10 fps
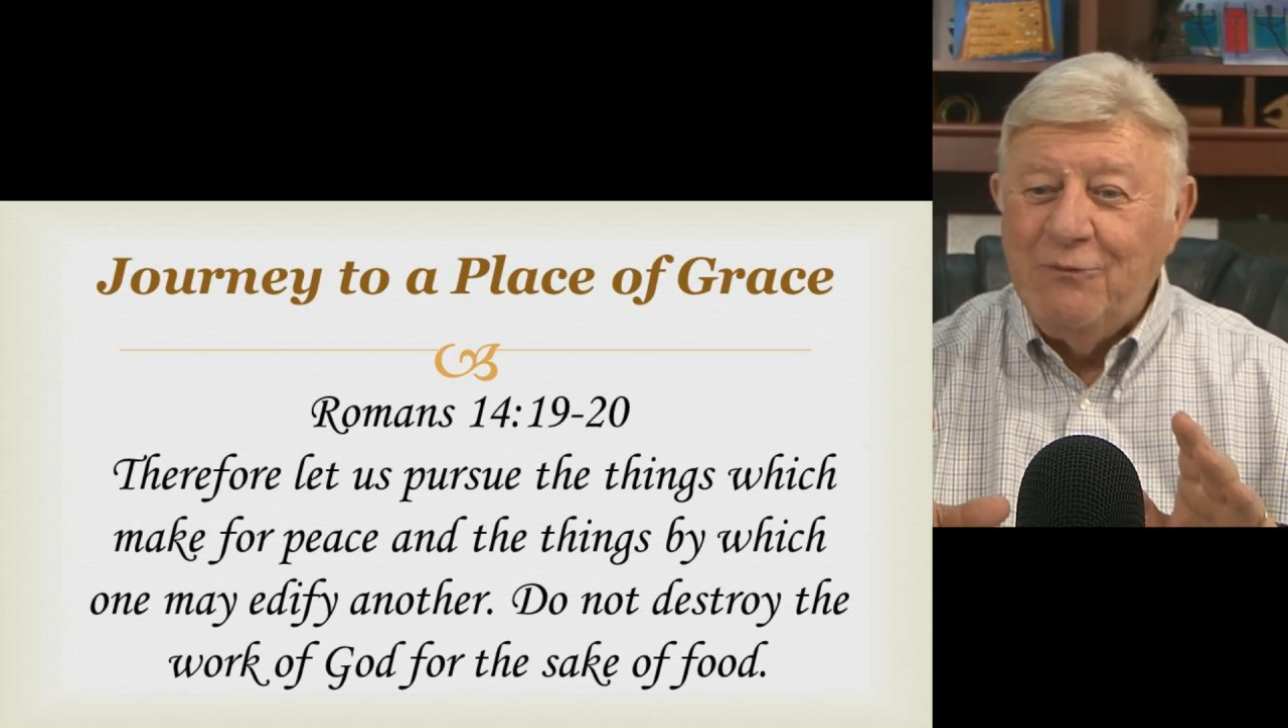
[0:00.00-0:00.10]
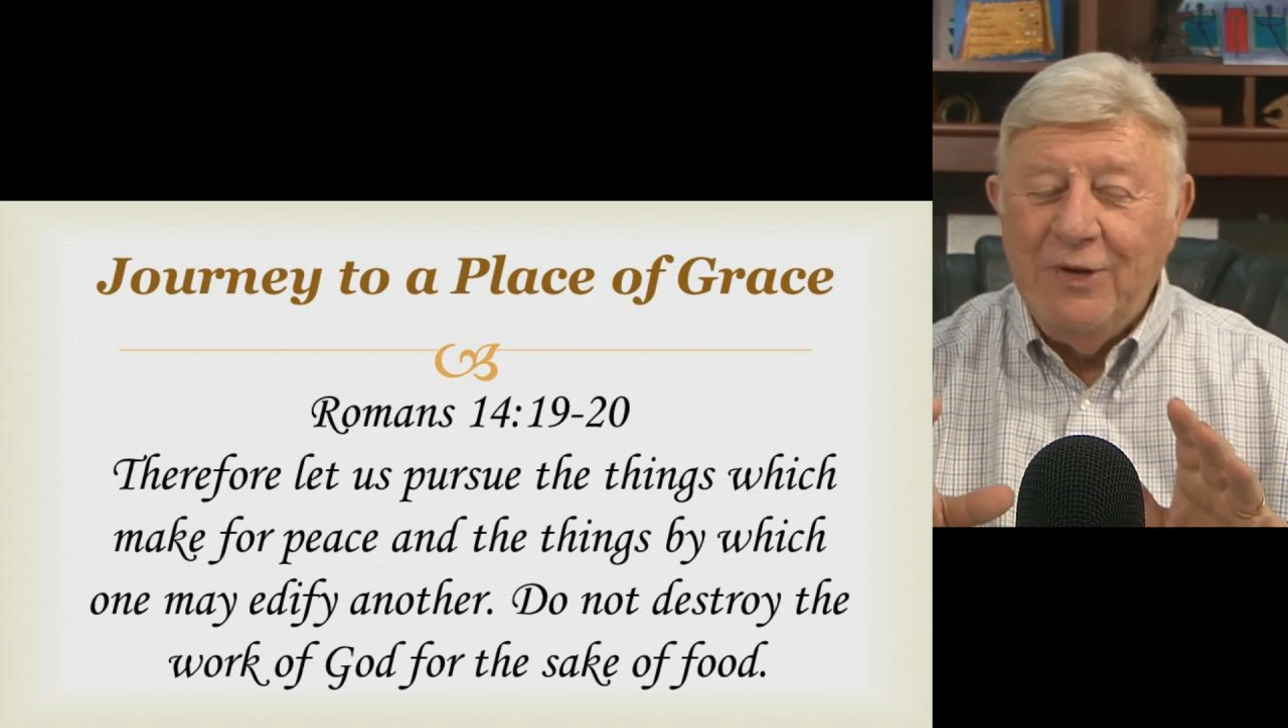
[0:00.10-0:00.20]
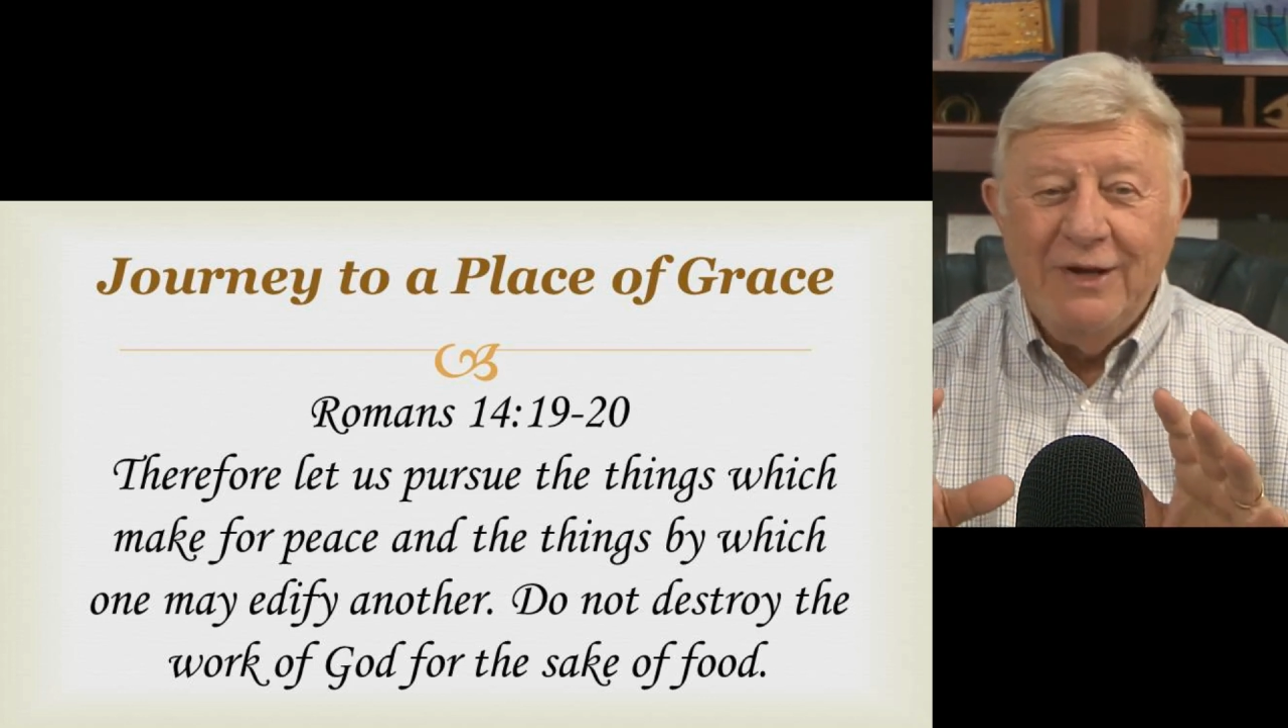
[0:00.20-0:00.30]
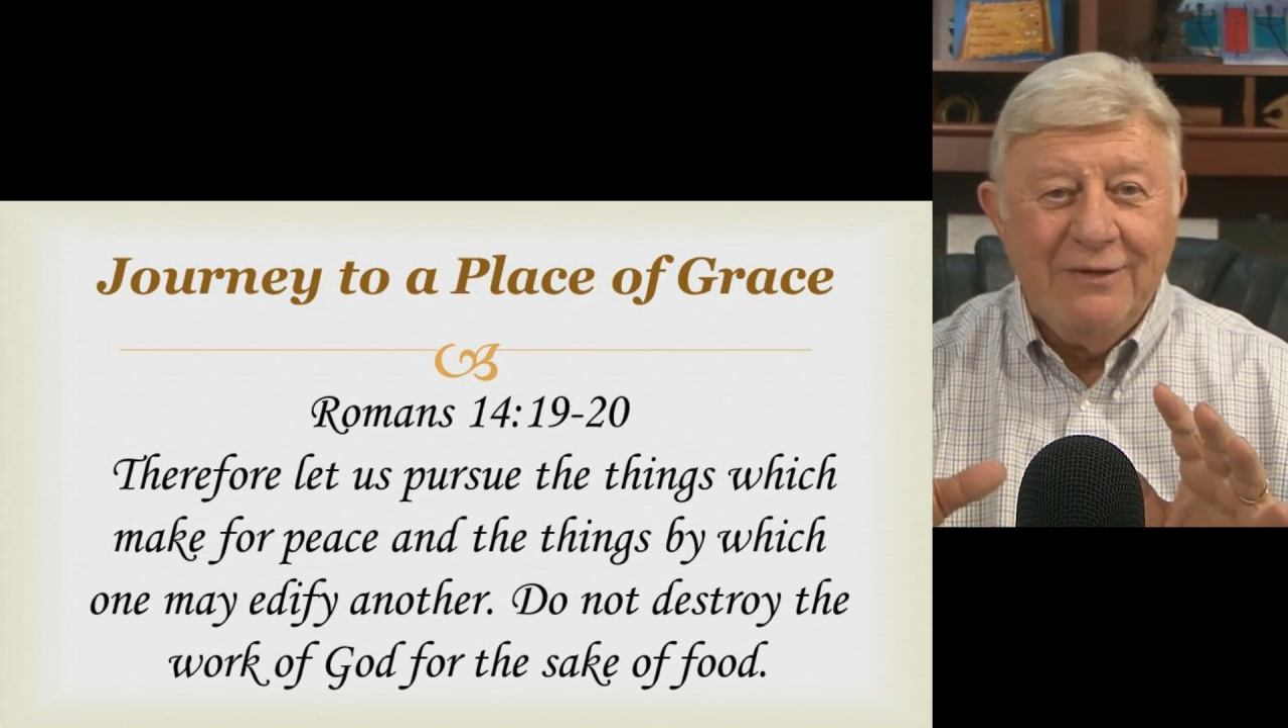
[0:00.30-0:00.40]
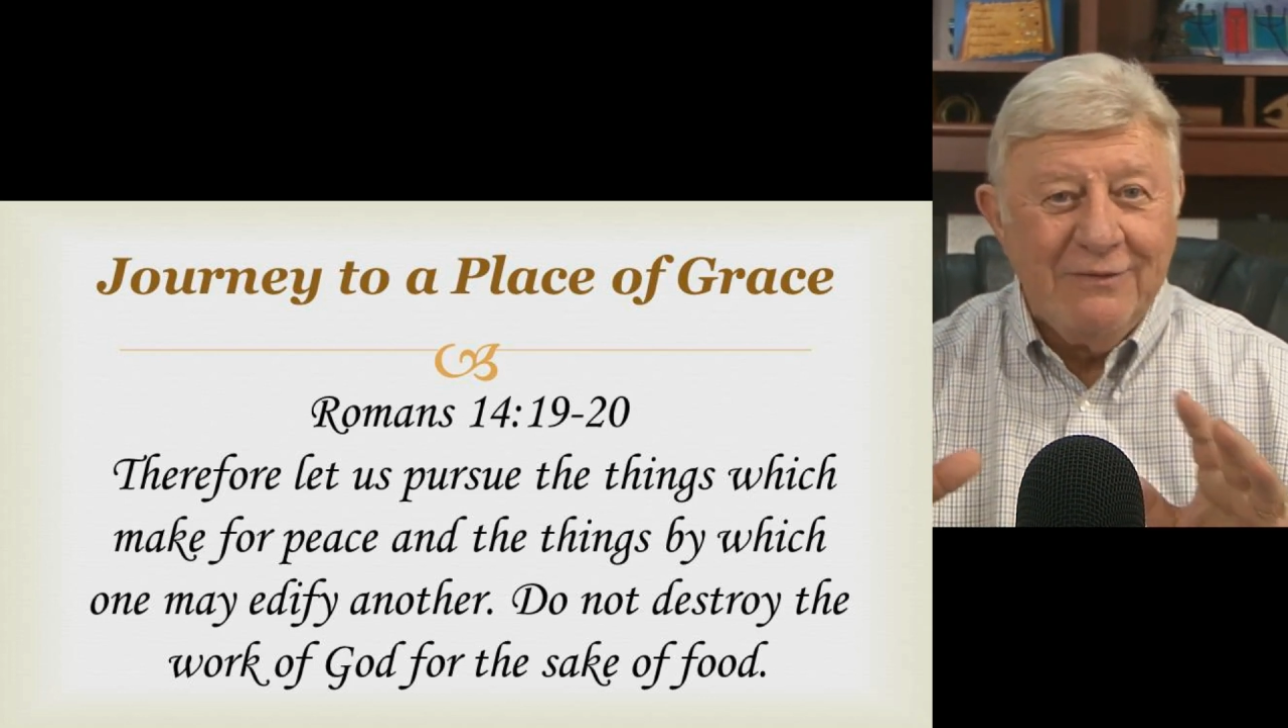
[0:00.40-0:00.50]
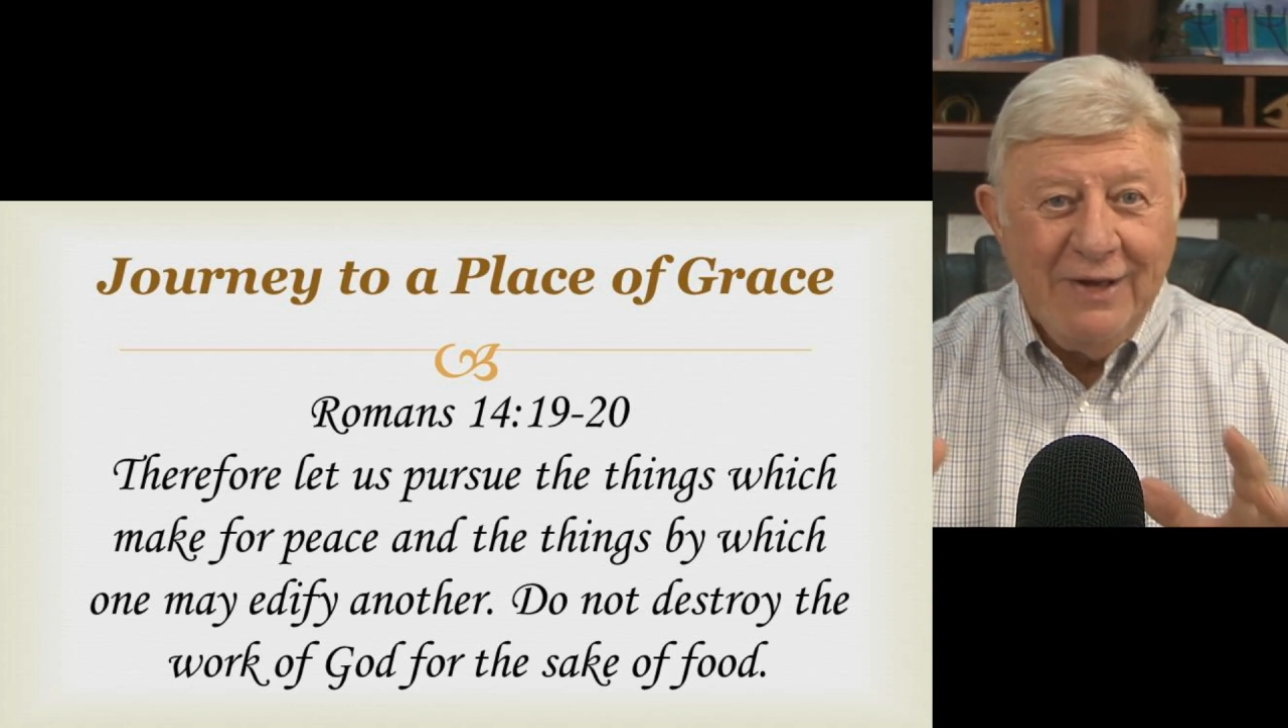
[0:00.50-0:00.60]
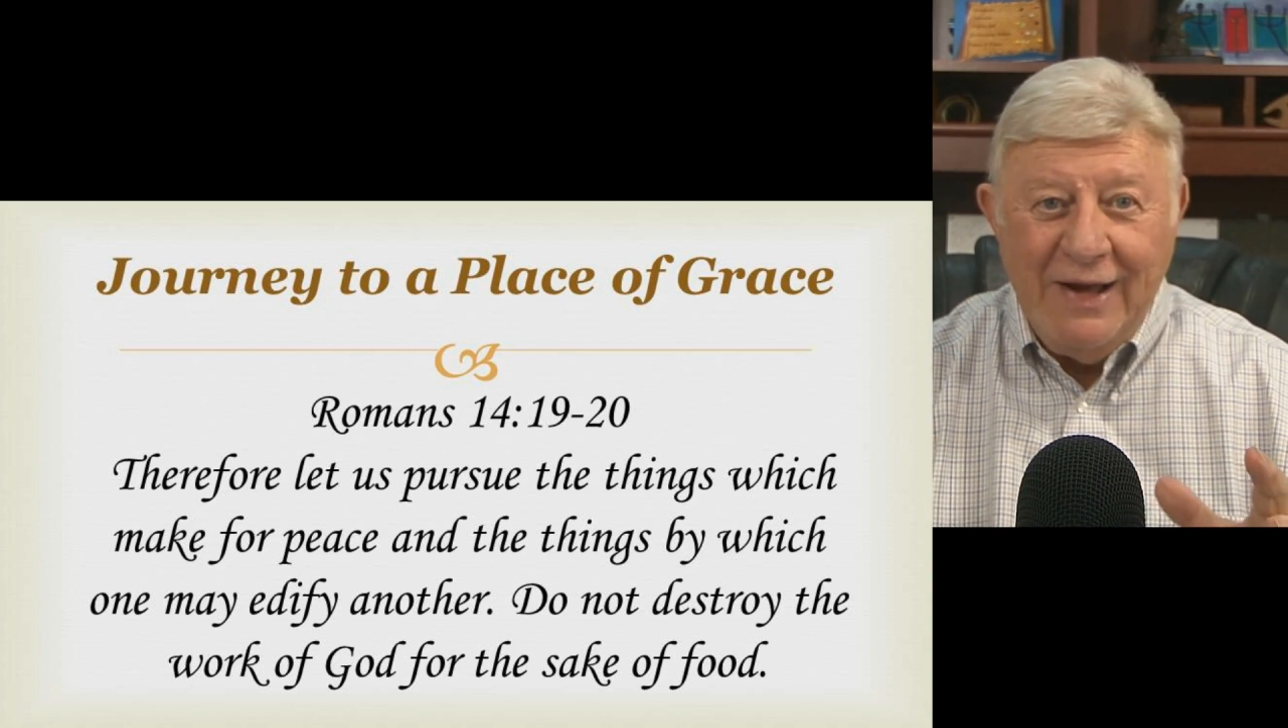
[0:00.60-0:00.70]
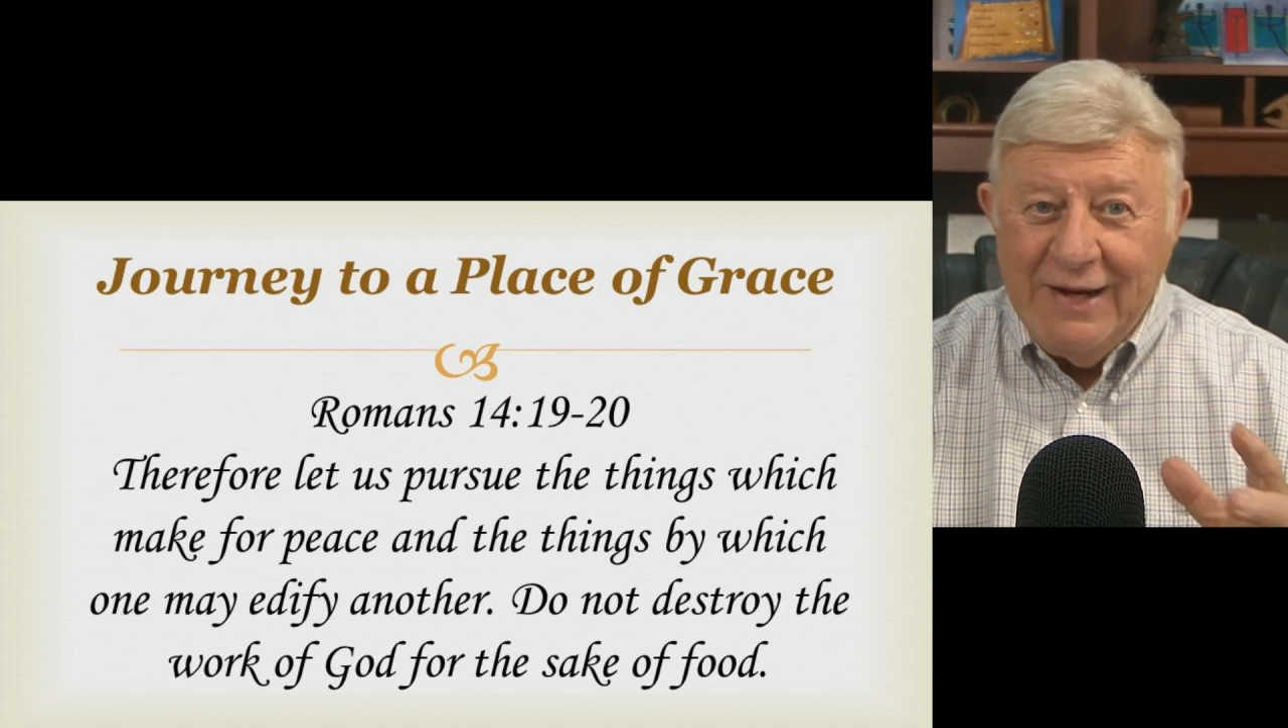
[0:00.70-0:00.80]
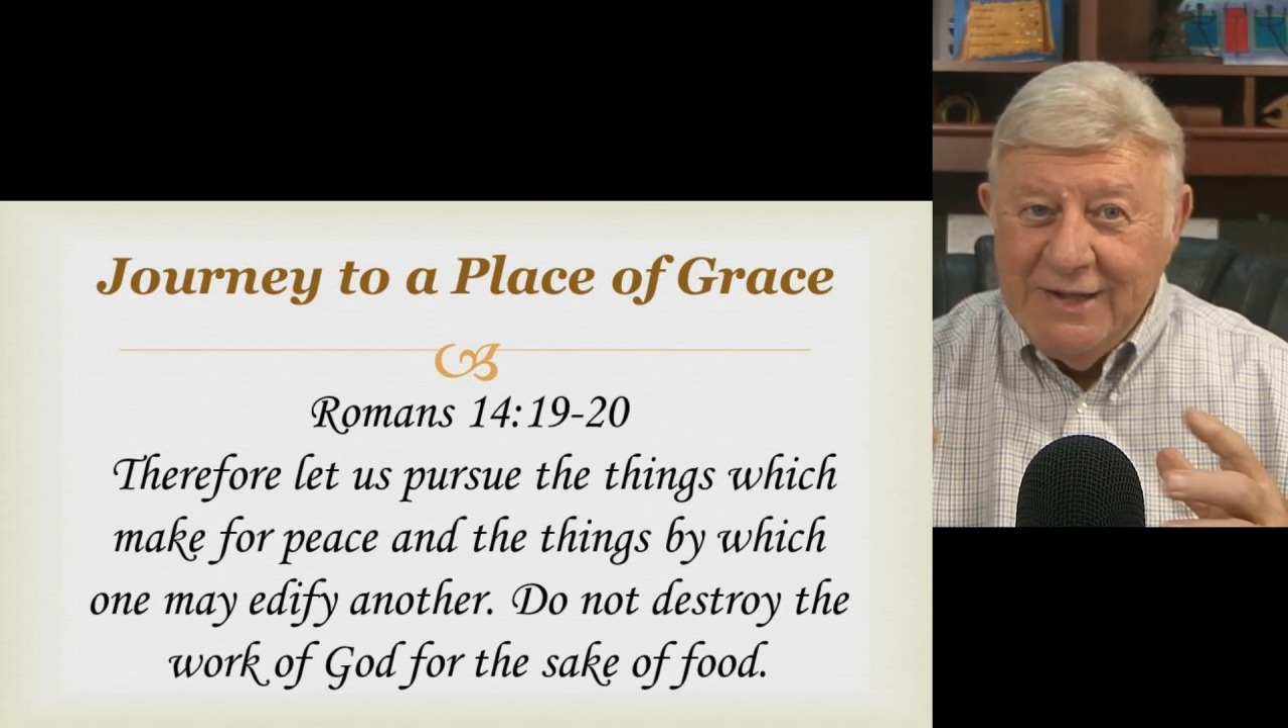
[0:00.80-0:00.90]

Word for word: well, God